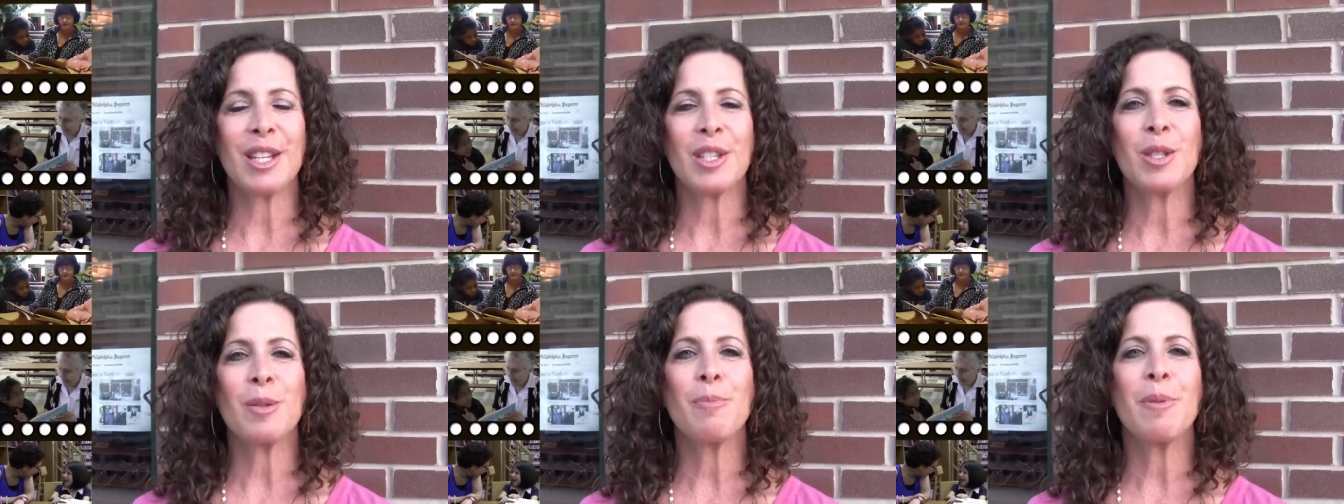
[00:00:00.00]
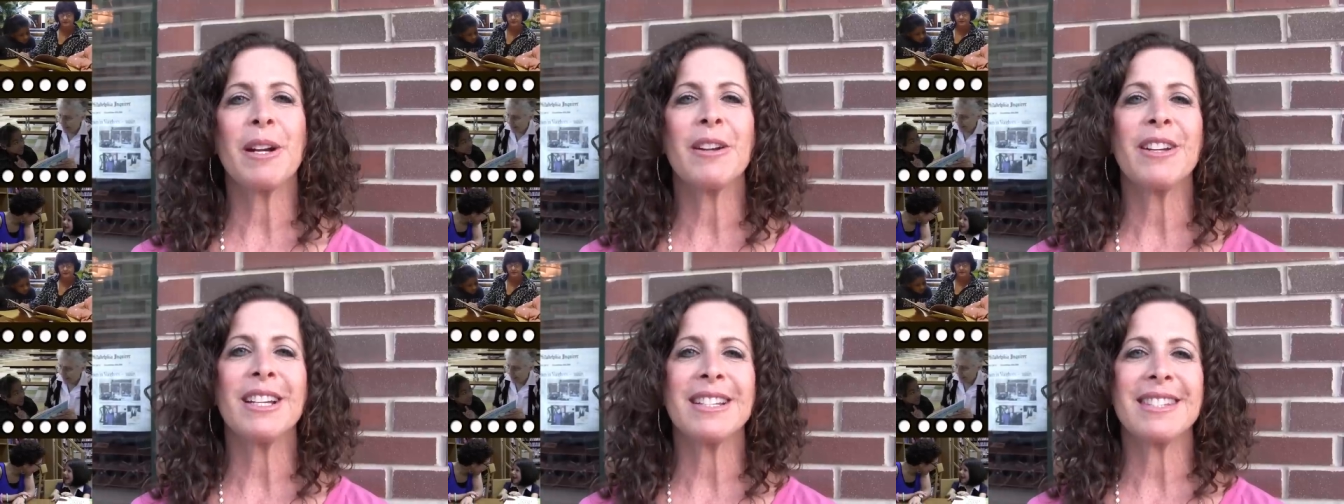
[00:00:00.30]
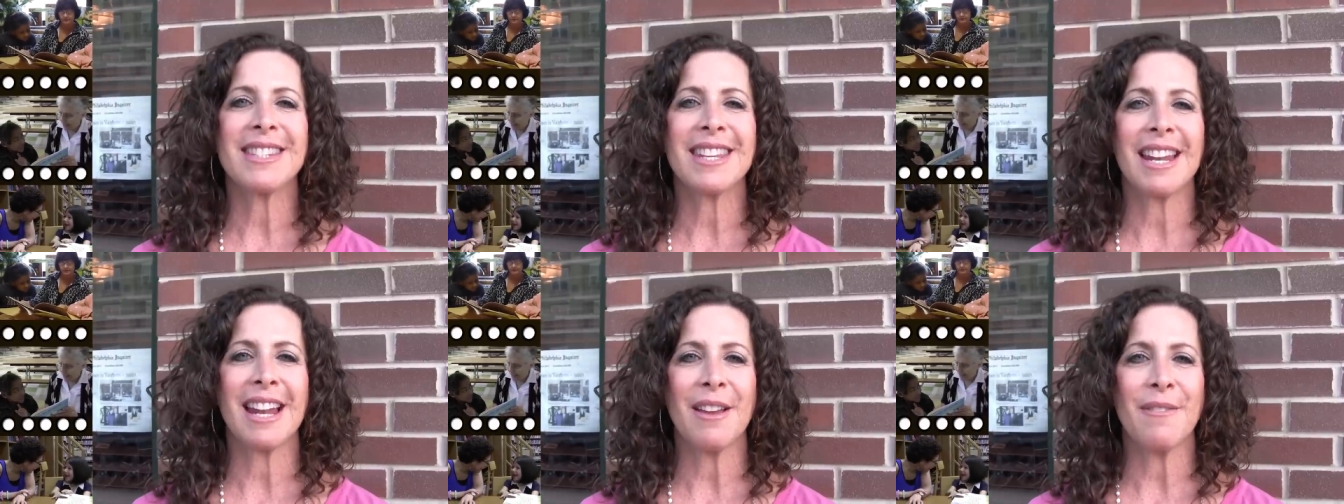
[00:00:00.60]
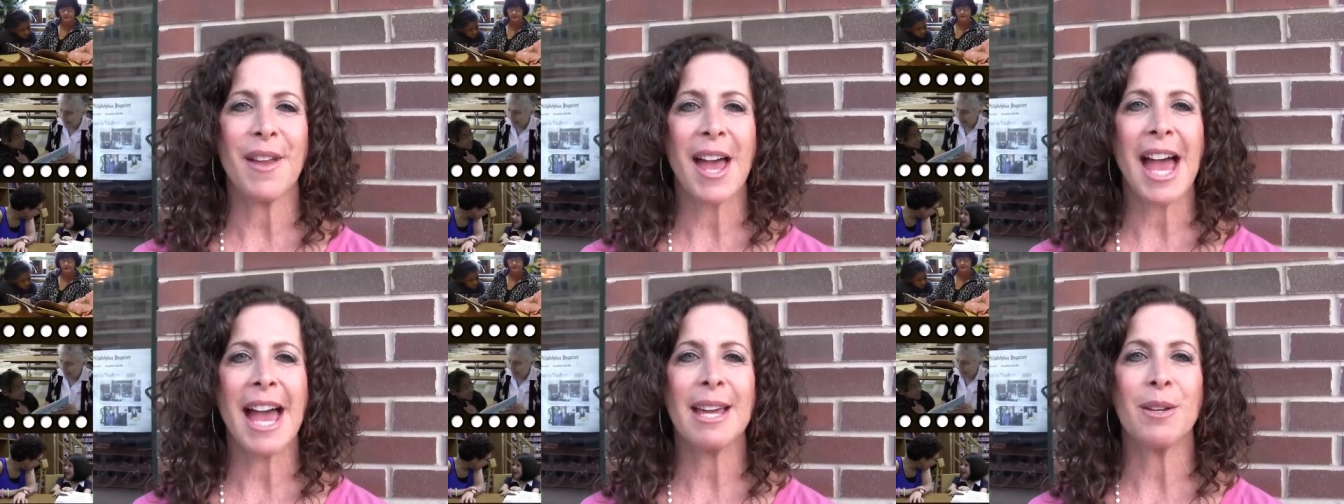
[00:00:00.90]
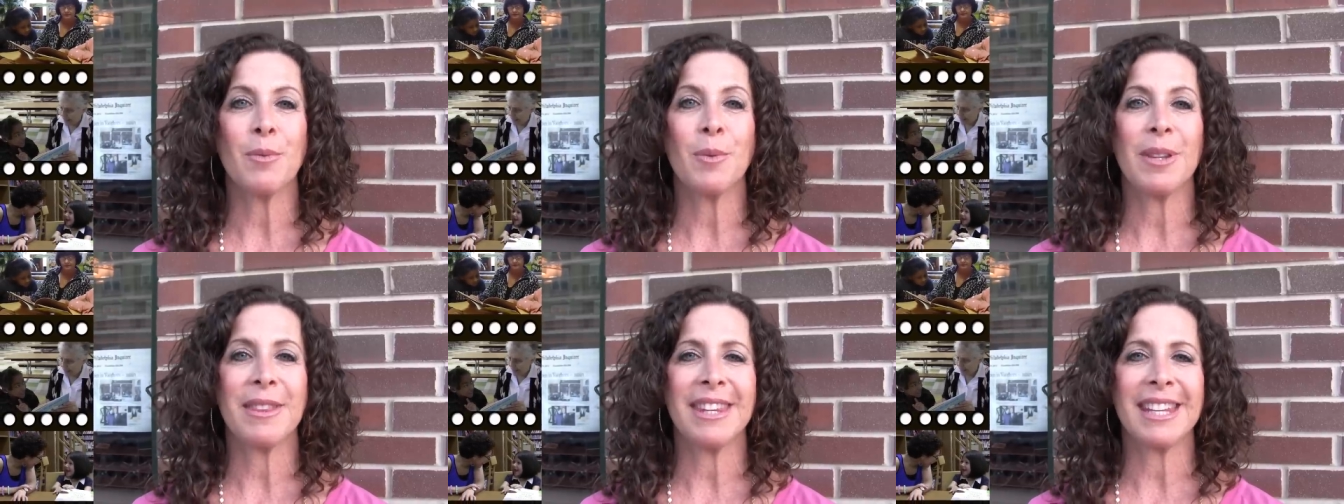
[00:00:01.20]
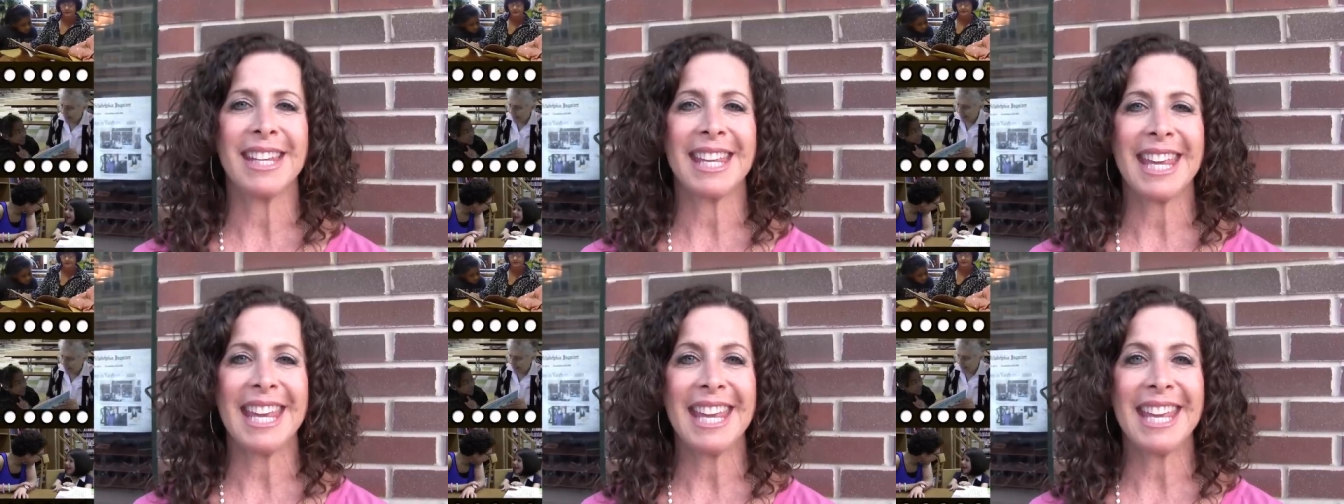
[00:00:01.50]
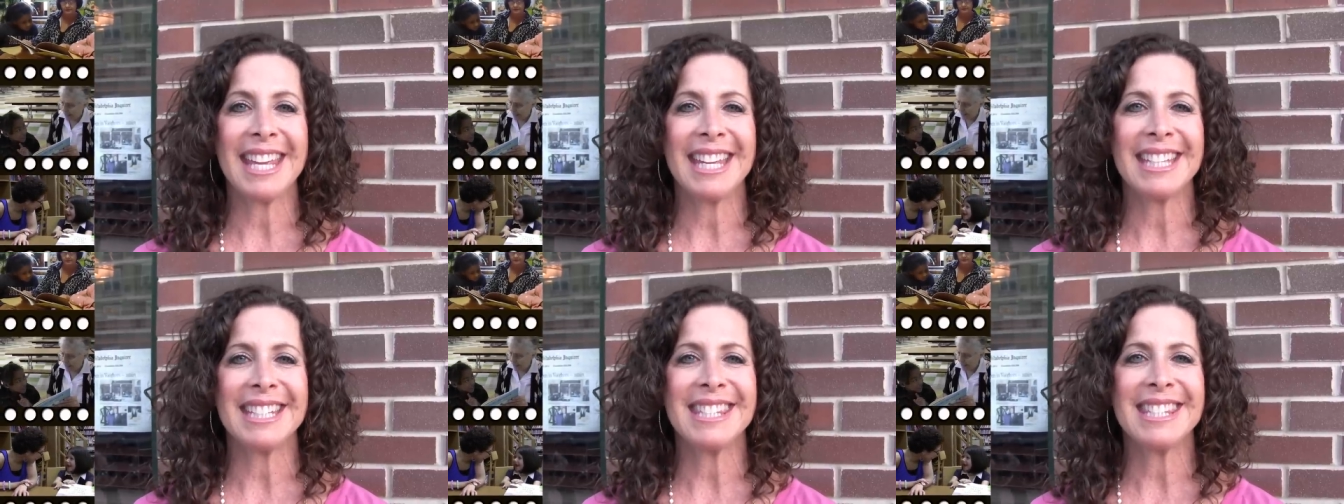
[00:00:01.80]
experience that I've had with the
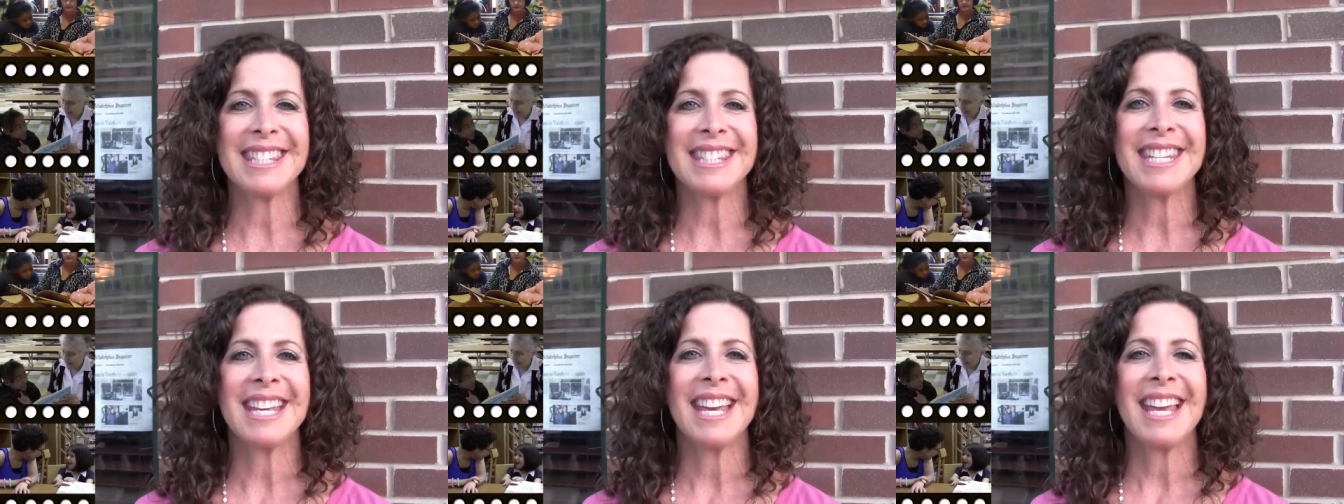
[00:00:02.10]
kids